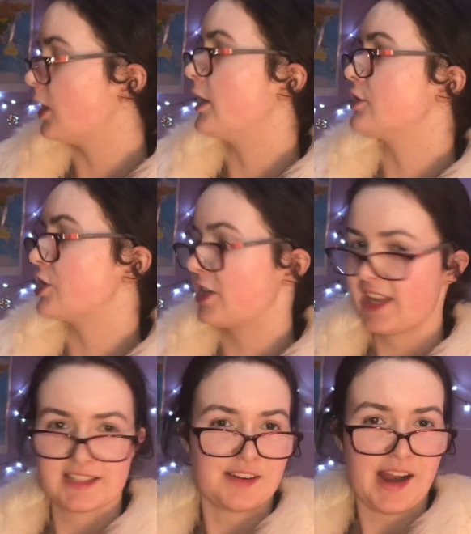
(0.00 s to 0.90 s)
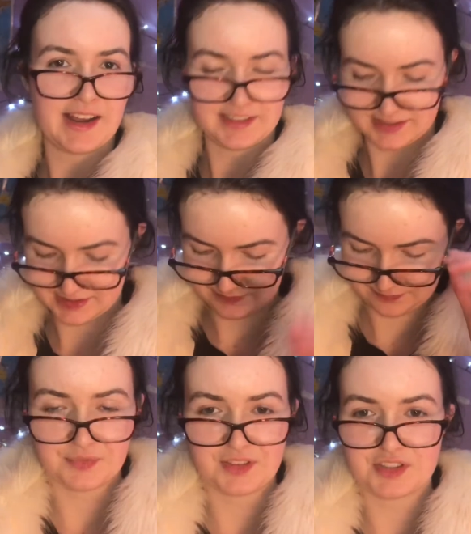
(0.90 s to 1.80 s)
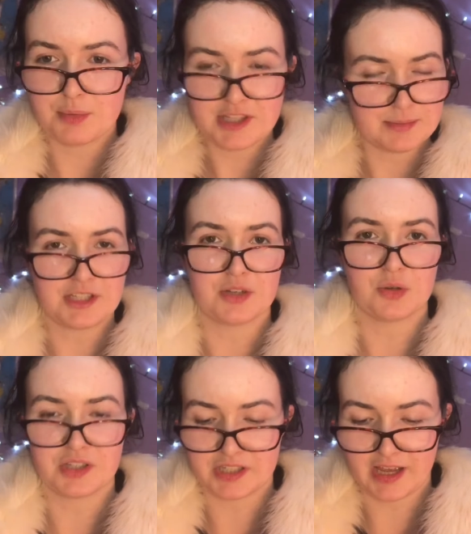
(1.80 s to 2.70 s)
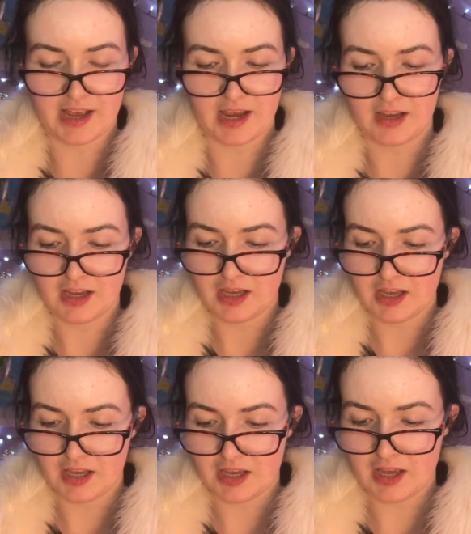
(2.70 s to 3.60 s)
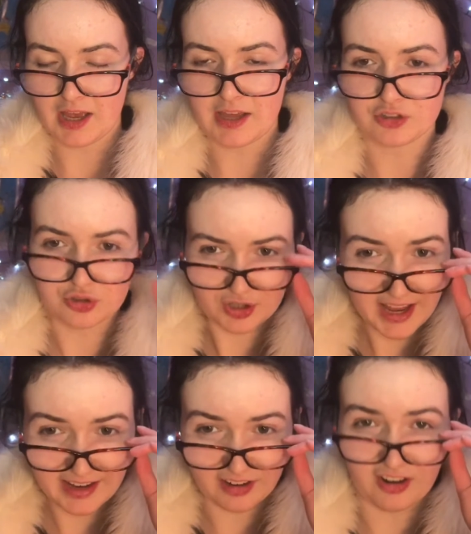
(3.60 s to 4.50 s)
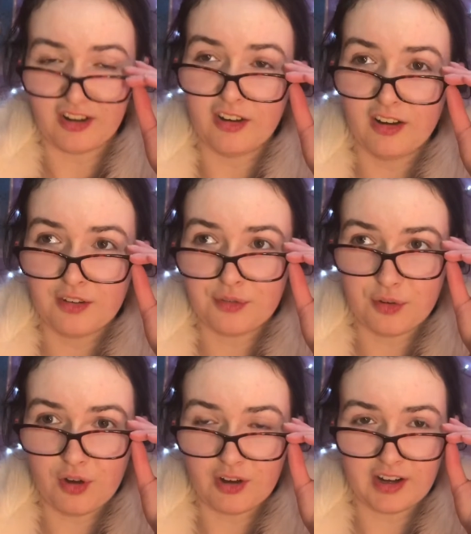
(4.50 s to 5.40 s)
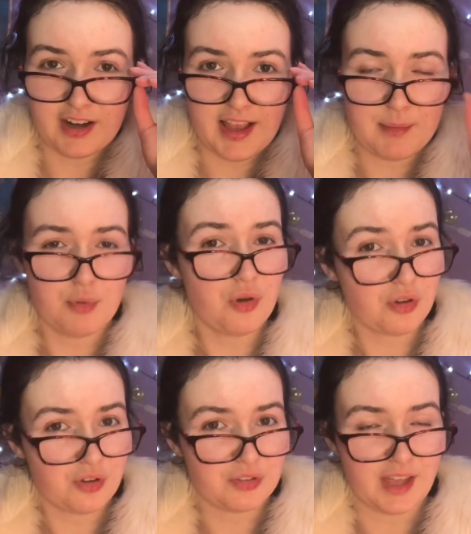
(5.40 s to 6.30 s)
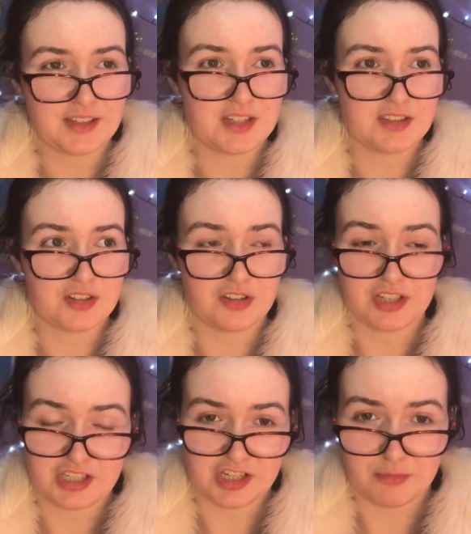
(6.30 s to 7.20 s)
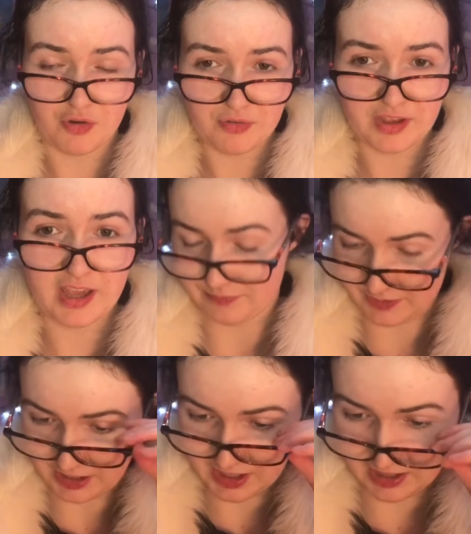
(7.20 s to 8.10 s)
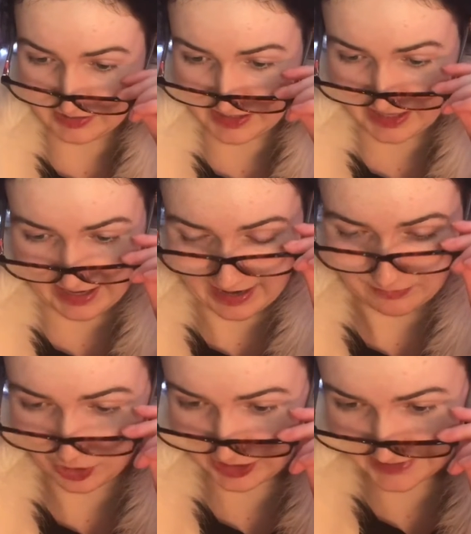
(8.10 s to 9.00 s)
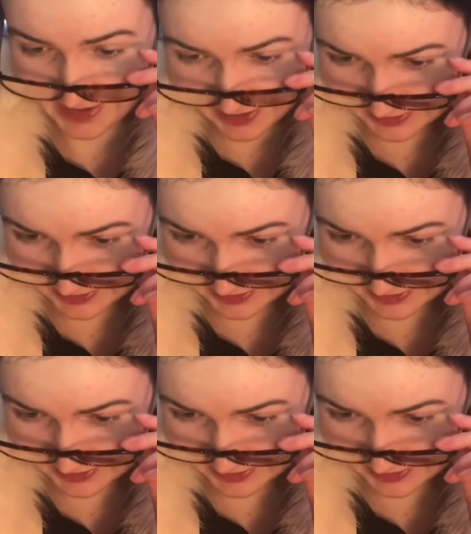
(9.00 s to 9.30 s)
Ah, sure, that's grand. She wants me to look at a trailer for a book that has turned into a movie. I think I can't fucking see